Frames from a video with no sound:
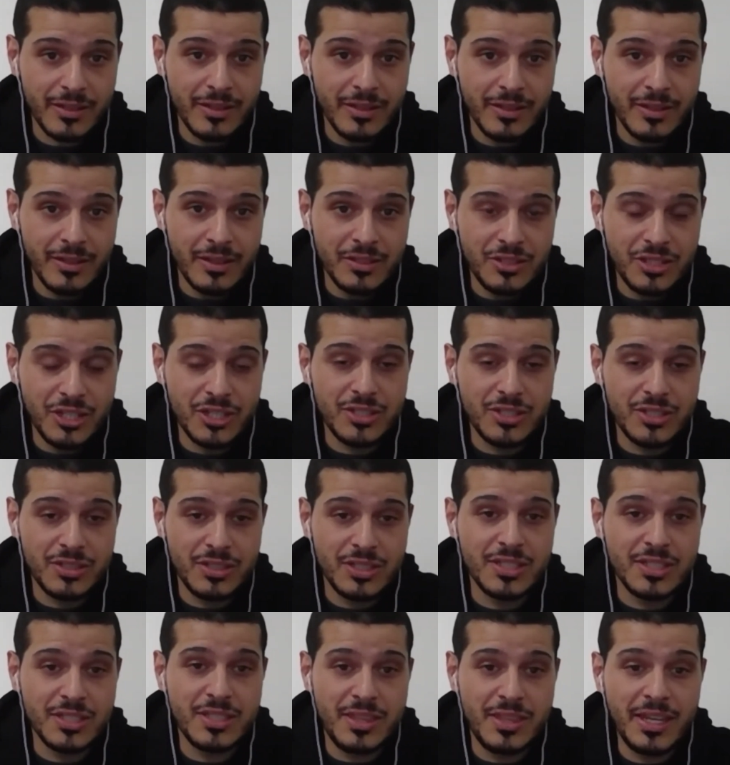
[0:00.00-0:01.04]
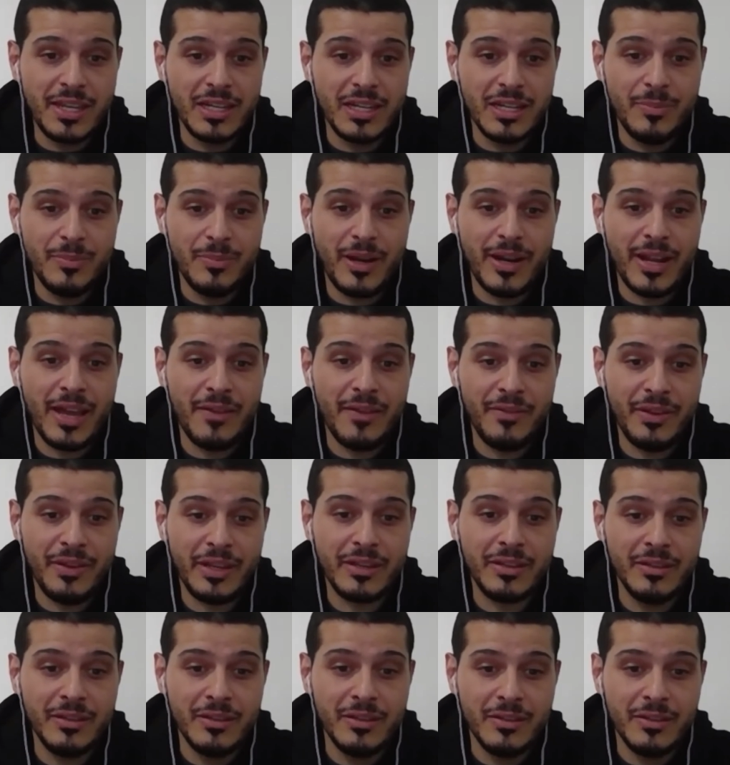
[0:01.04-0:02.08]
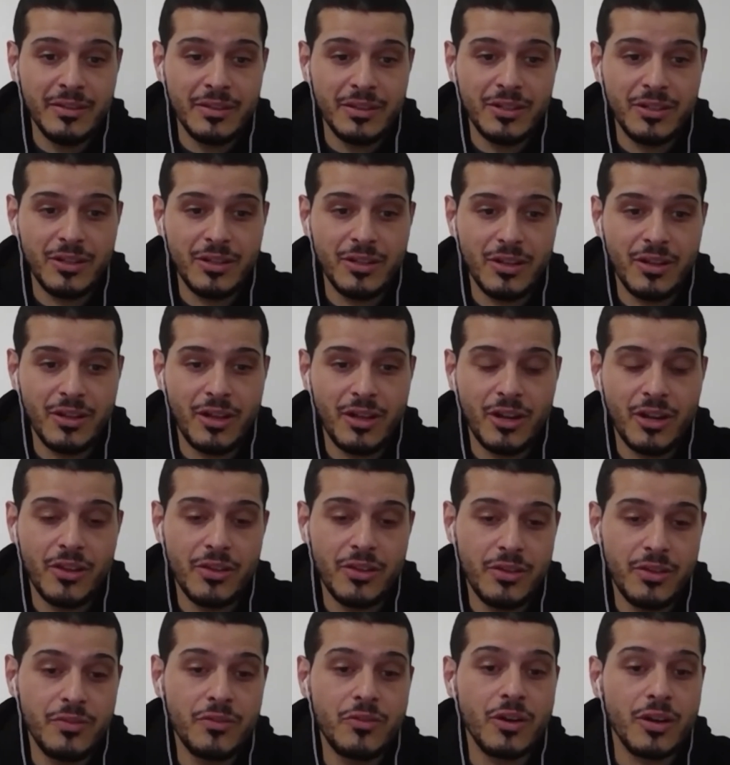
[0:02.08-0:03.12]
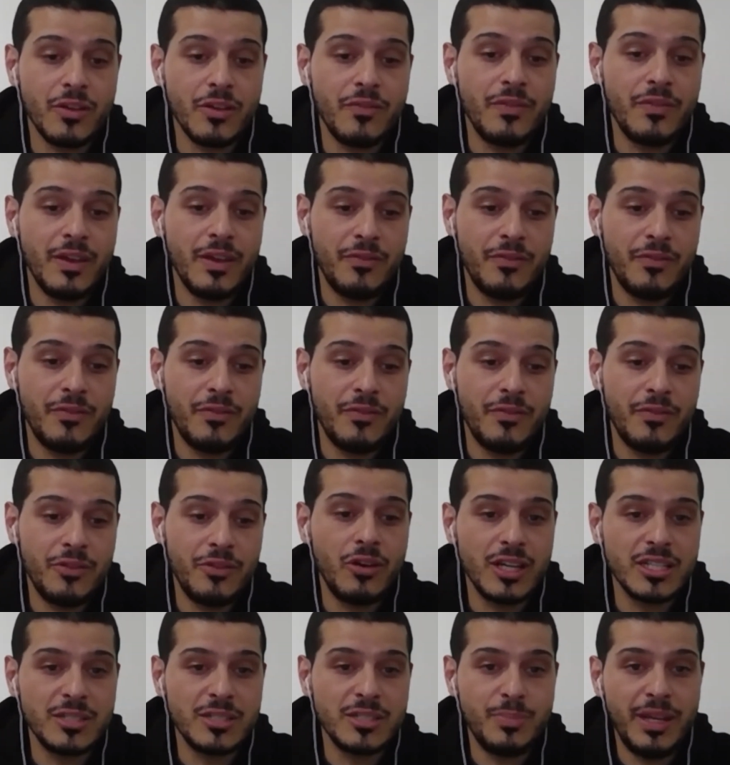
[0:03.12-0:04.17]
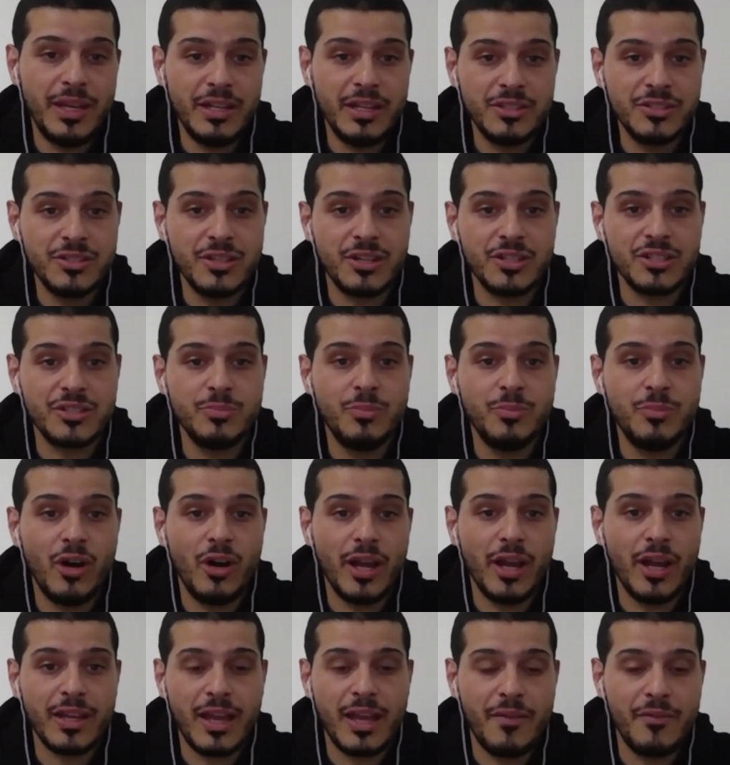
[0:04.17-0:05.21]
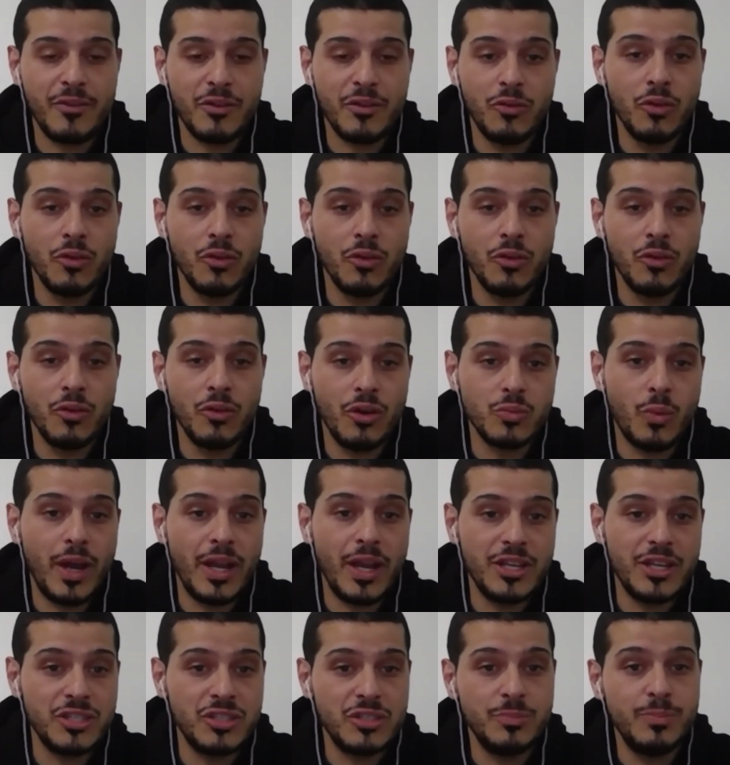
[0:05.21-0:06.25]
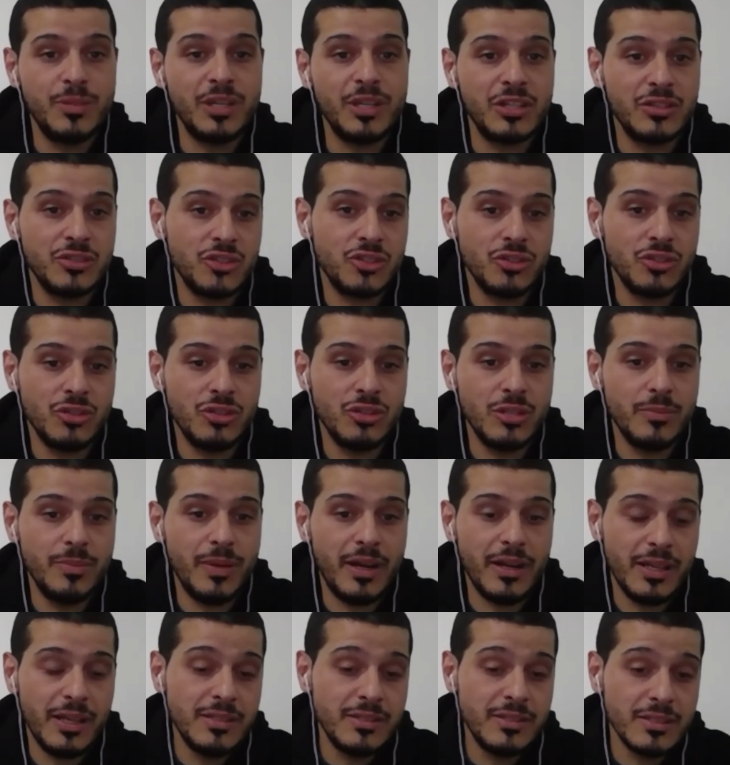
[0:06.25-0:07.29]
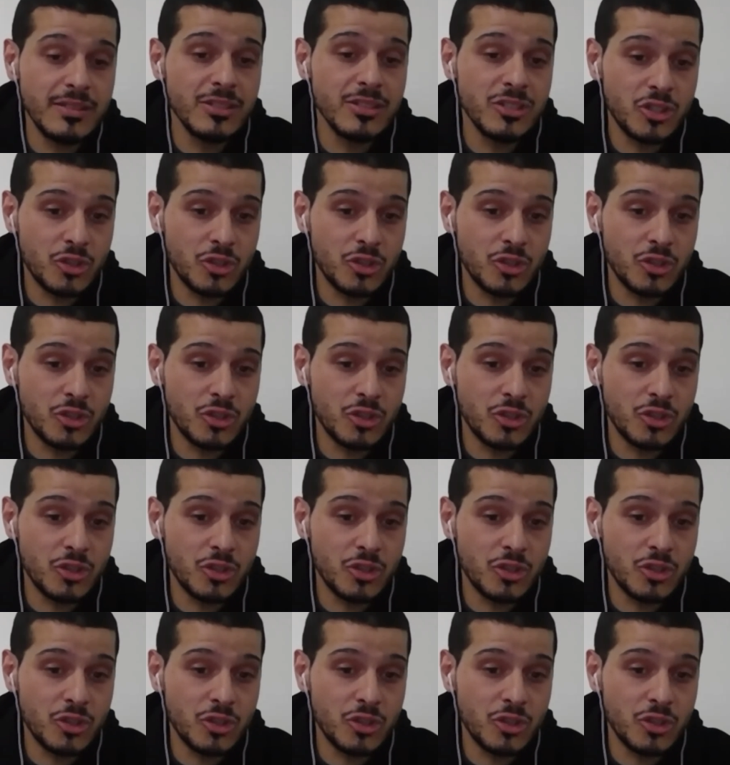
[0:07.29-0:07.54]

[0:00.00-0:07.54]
Like just thinking about having, I know you've got a fair few guys, Pete, and so does Mike, having all those wages to be concerned about.